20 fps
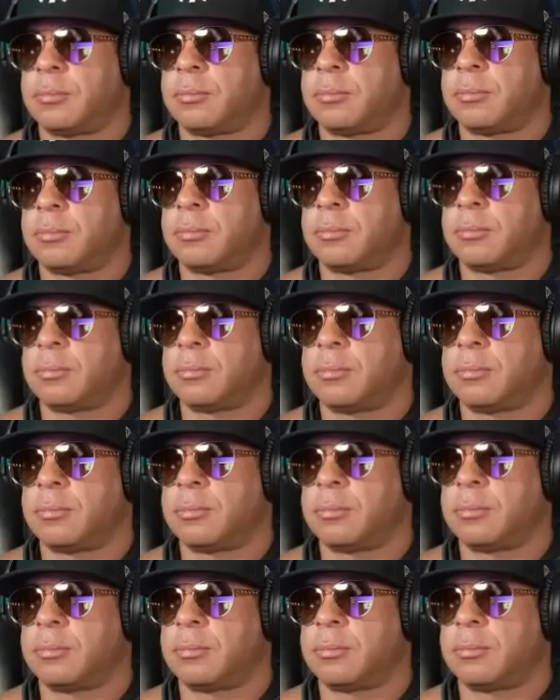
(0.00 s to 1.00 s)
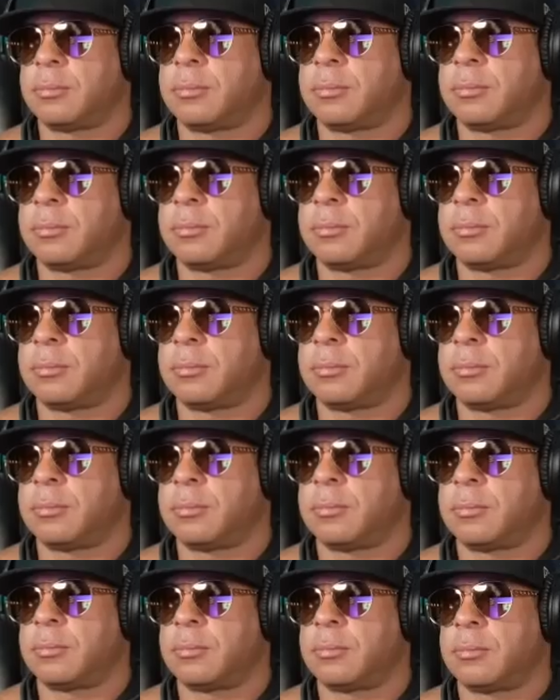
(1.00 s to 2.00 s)

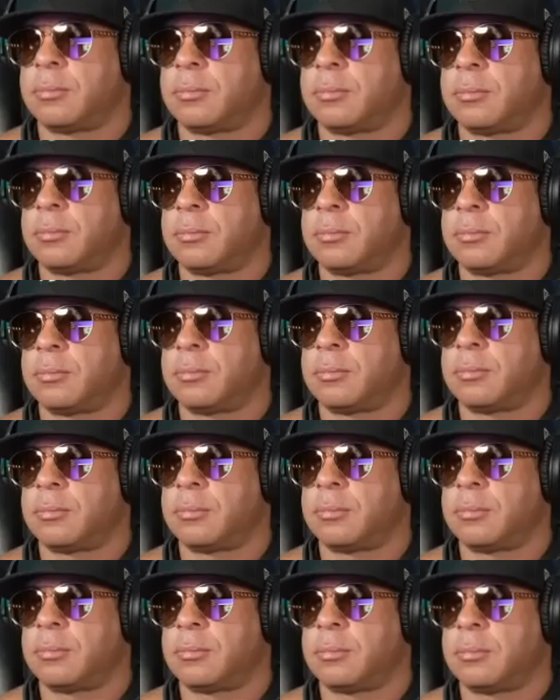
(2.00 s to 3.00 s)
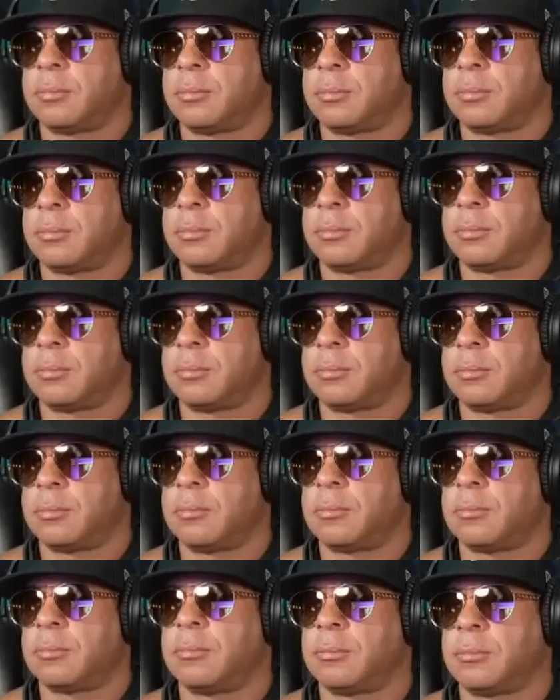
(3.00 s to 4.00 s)

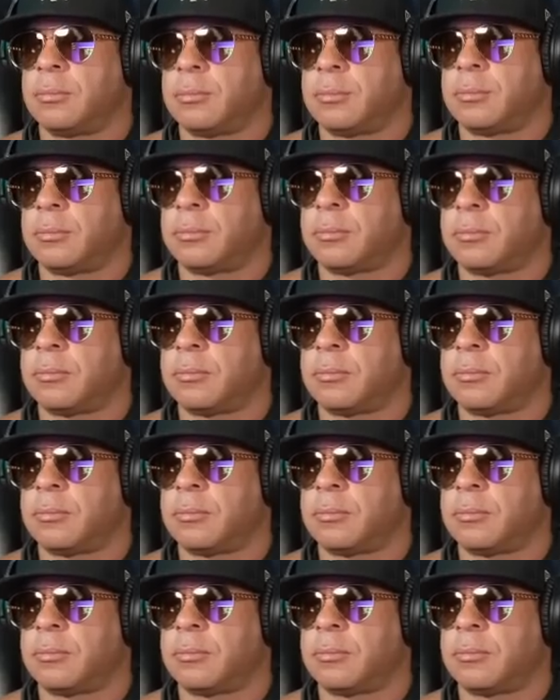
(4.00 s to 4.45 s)
[no speech]